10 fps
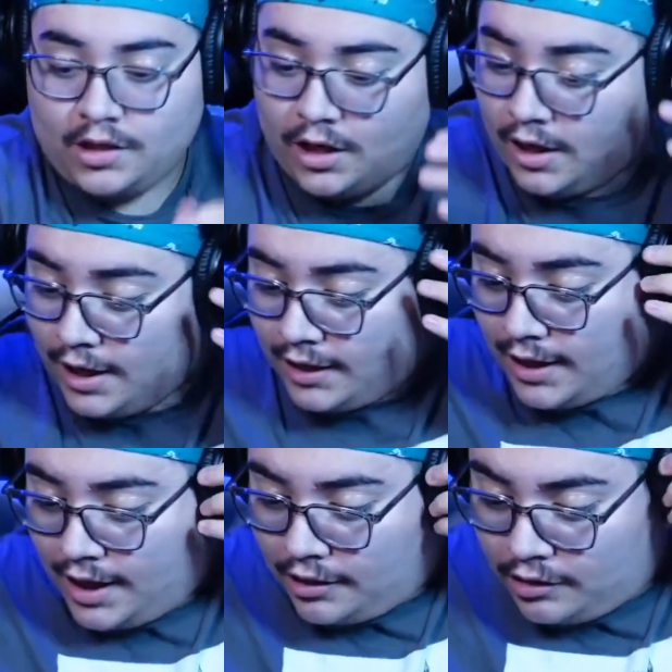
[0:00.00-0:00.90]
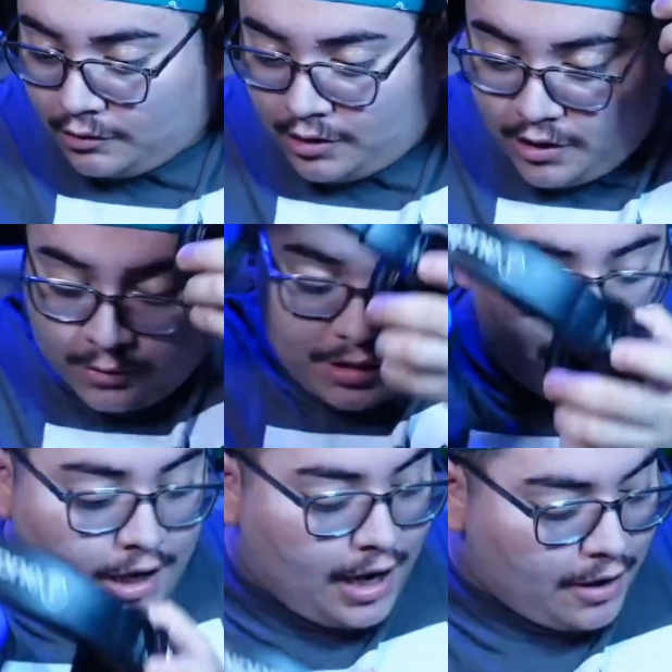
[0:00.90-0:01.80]
Alright guys, so another
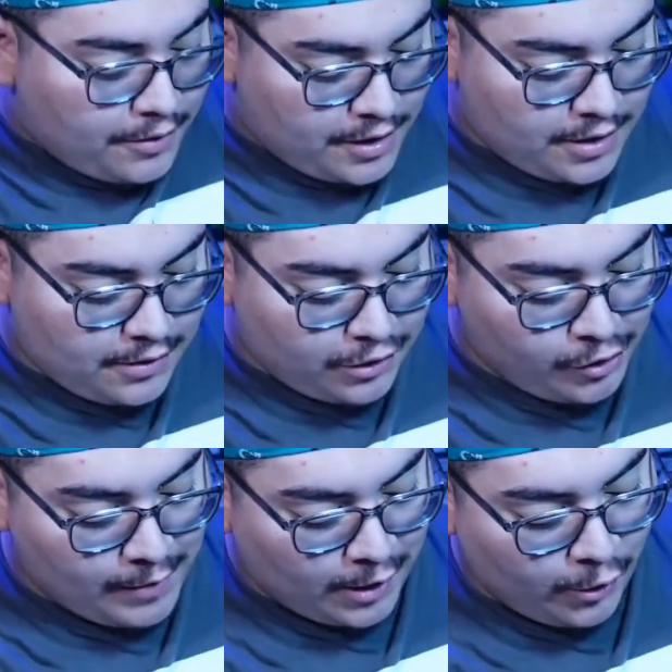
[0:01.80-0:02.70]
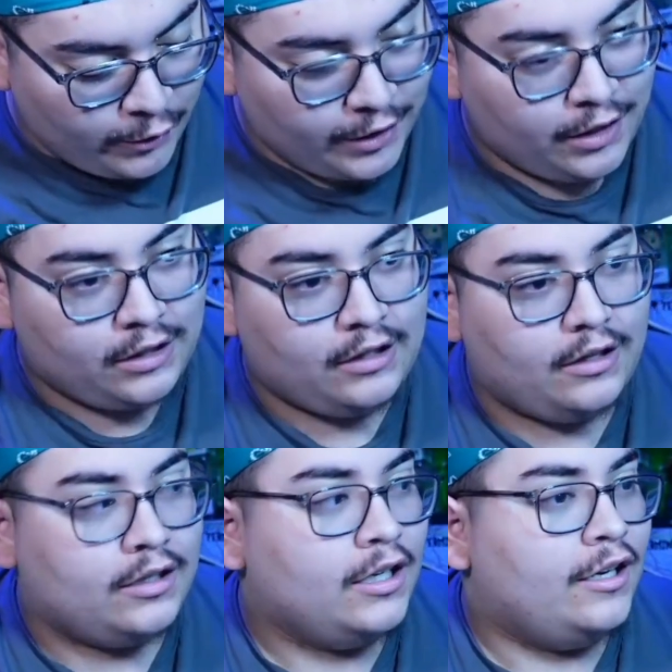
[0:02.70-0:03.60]
one down. So my goal is
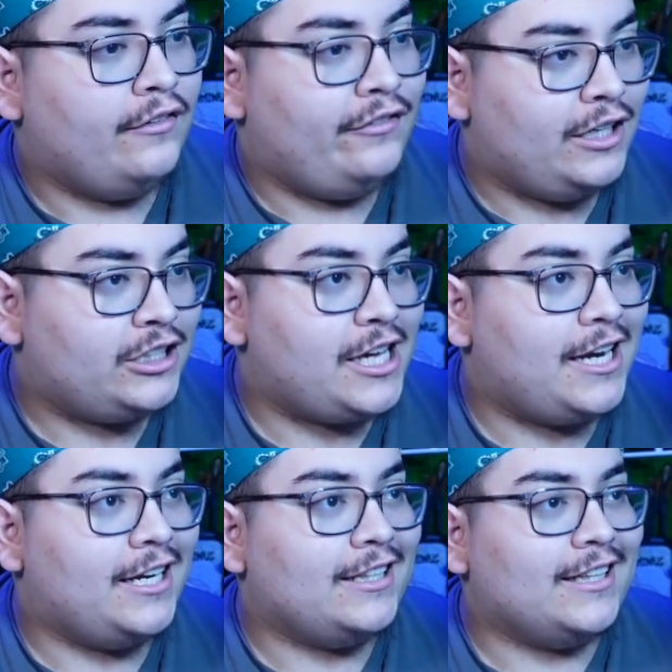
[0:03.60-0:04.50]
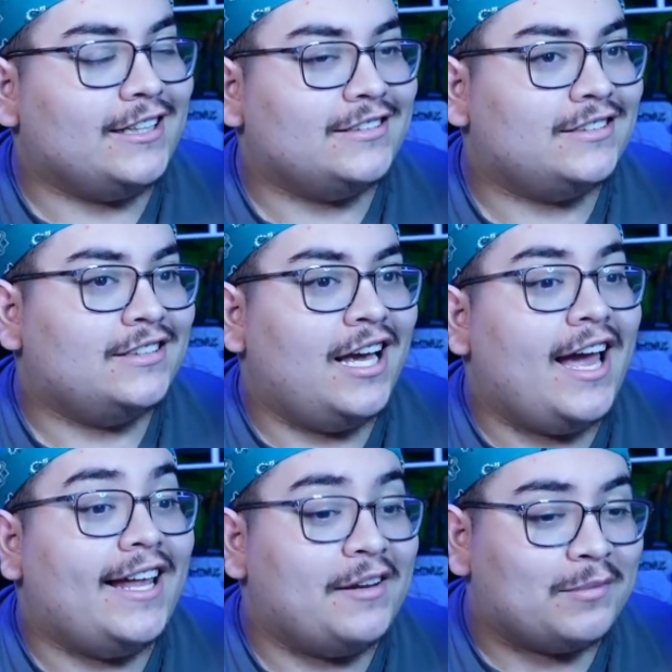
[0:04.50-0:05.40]
to finish editing this,
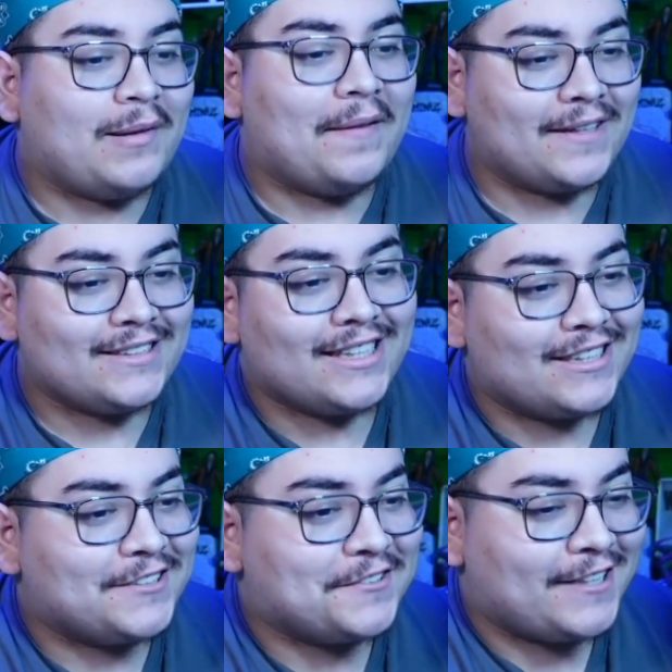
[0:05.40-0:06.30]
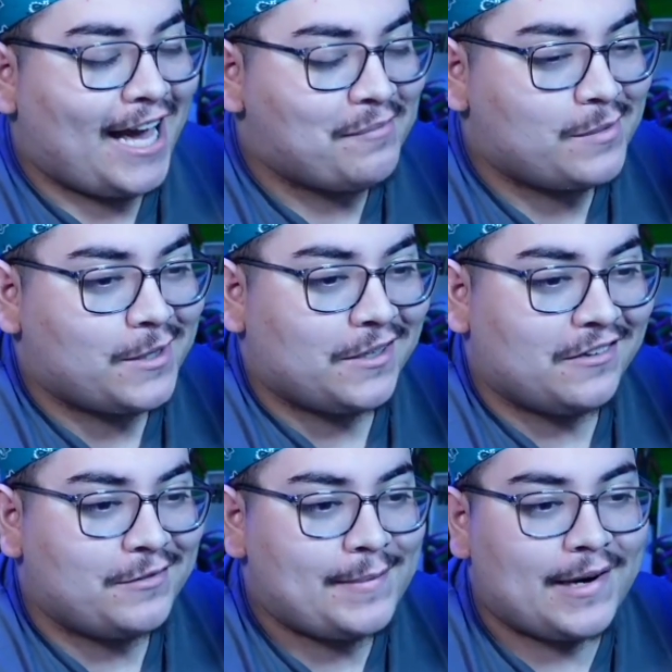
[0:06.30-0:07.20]
and then we're probably going to take a little nap,
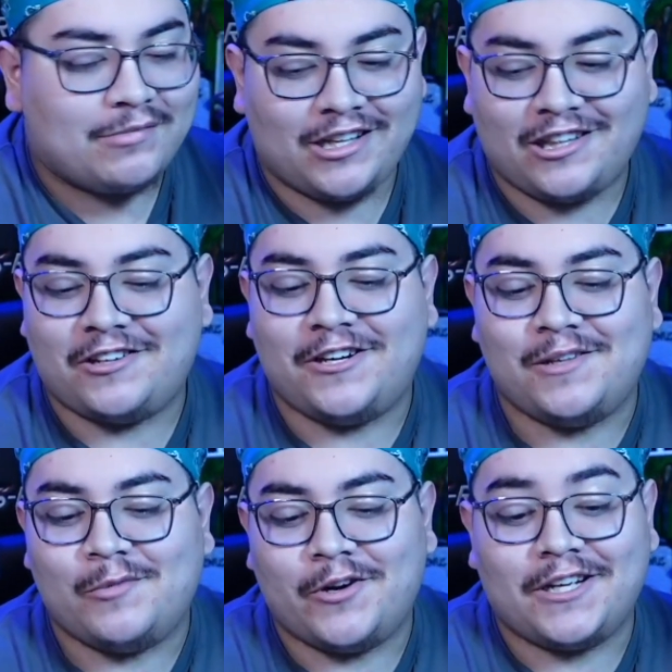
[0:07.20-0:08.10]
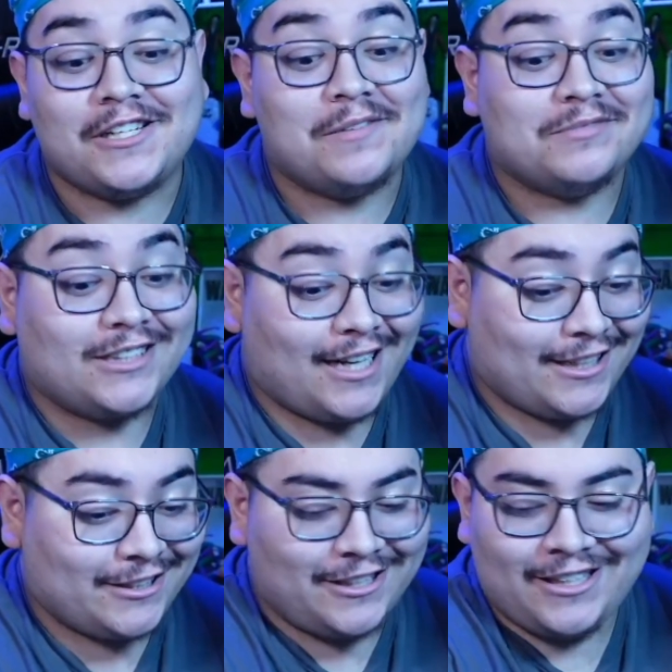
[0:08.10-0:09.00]
because we've been up since 3 in the morning
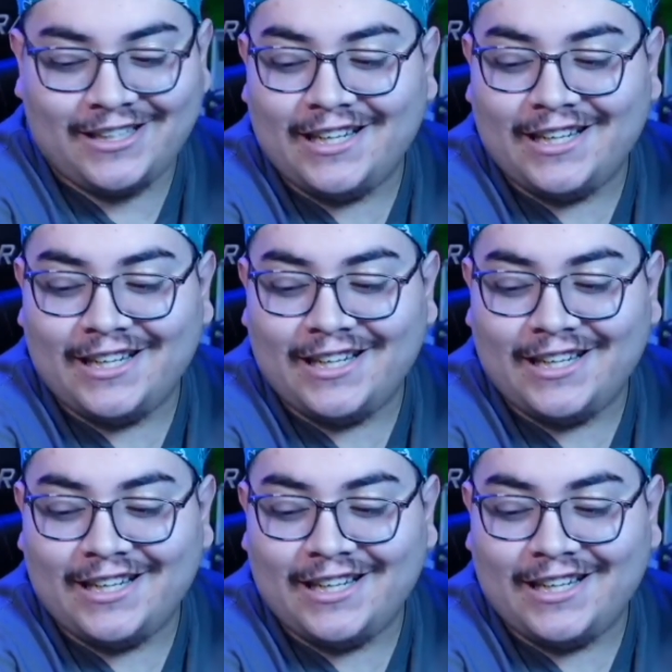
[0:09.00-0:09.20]
tired.